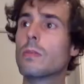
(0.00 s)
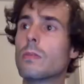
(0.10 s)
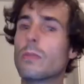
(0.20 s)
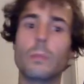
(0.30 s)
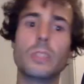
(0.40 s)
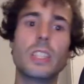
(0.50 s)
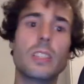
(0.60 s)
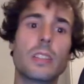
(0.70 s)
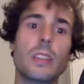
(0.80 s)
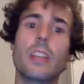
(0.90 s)
From
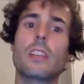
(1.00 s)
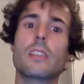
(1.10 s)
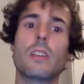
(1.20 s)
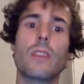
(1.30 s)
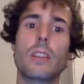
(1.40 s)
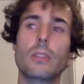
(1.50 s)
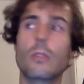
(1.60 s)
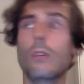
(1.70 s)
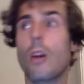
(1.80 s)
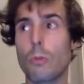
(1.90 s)
this initial
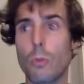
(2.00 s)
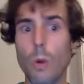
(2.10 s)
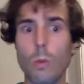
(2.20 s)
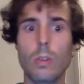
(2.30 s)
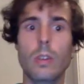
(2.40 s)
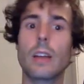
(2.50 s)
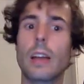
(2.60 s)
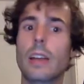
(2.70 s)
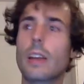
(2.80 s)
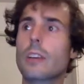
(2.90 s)
vector or row, I
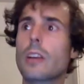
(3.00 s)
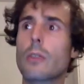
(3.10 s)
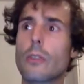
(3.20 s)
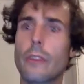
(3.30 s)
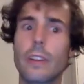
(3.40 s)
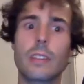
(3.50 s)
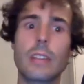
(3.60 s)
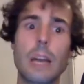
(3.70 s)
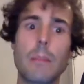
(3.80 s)
can now create a